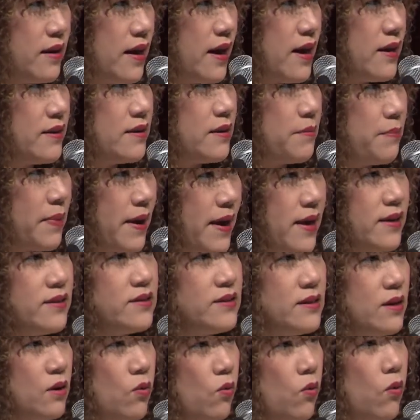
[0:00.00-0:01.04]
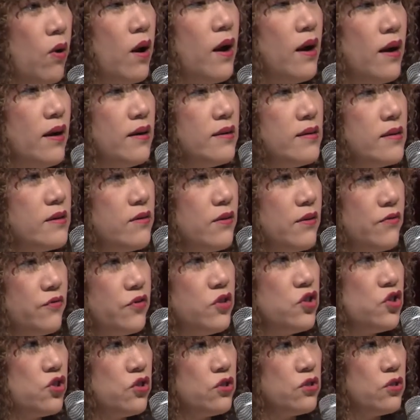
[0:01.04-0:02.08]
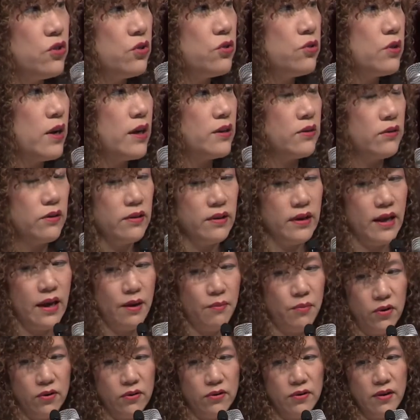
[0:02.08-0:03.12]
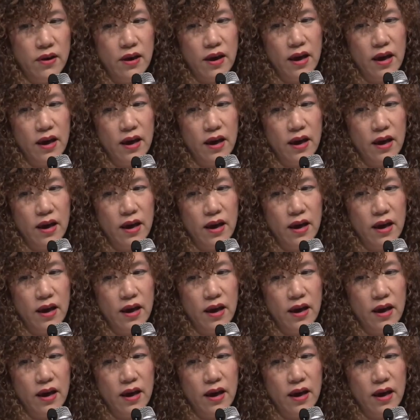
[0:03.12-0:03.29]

and depends on what features you try to enable.